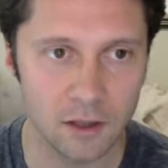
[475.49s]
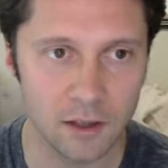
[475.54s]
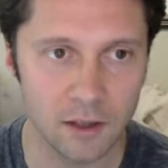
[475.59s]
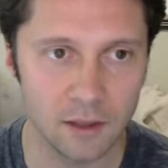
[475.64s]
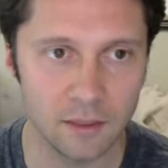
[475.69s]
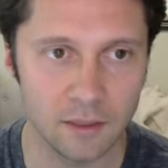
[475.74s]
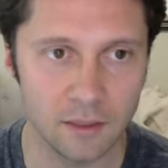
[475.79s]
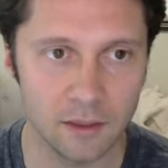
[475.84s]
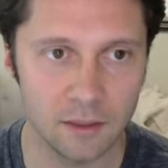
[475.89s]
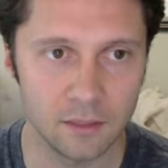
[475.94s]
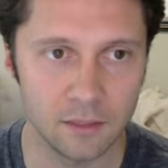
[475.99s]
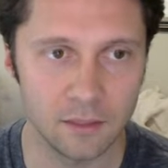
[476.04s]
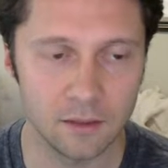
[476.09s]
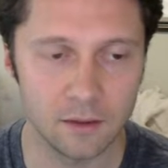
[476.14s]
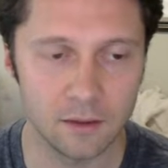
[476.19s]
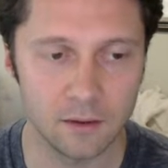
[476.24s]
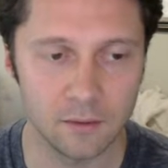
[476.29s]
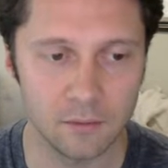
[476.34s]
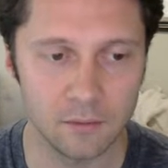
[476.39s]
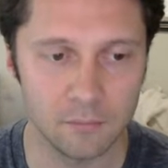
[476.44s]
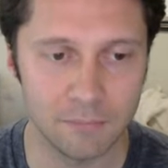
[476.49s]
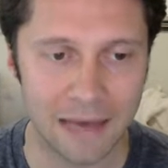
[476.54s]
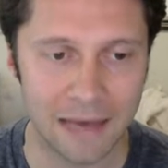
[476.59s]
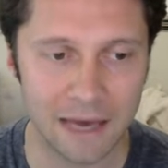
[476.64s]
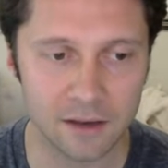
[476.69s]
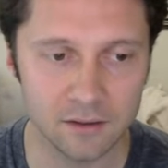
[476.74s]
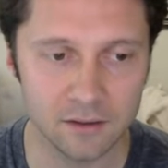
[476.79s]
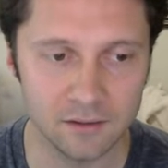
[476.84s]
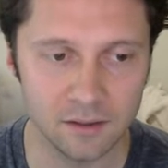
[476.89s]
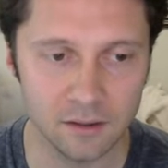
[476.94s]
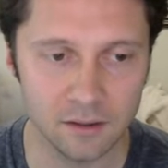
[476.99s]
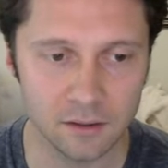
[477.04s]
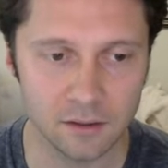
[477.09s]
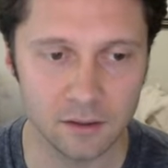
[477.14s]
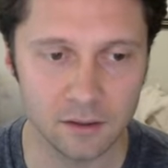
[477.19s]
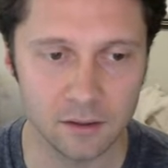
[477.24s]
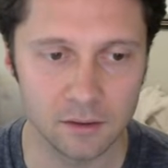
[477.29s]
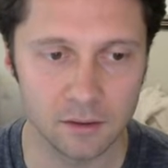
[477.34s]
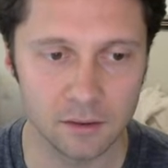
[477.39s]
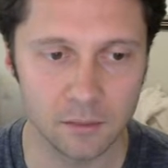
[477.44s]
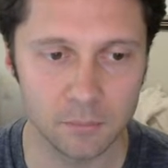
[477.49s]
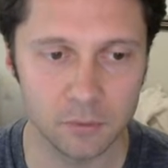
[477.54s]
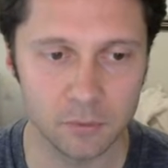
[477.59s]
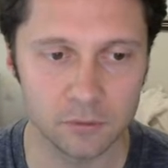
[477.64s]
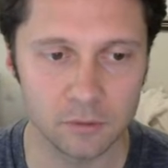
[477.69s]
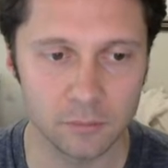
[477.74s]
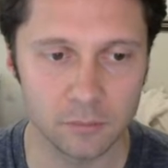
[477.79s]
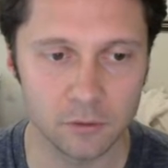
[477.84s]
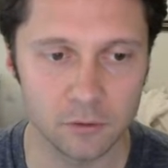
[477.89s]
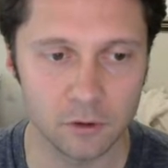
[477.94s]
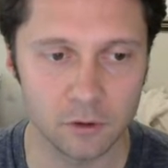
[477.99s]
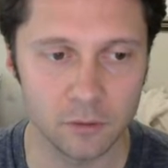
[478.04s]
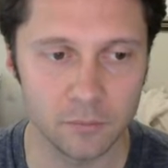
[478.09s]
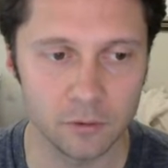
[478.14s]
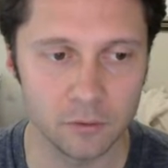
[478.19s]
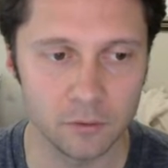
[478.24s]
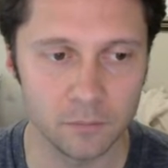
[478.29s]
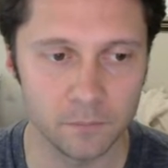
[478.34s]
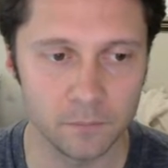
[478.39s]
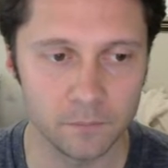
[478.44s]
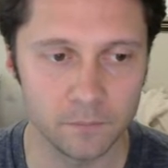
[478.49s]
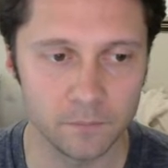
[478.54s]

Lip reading: and then the back tick, that pulls up your terminal.